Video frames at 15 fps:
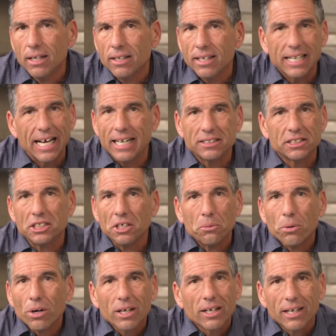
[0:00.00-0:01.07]
that God's still
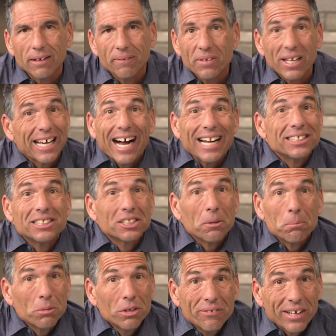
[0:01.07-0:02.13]
working, that God's still
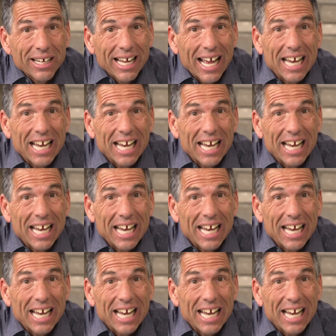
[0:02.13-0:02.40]
moving,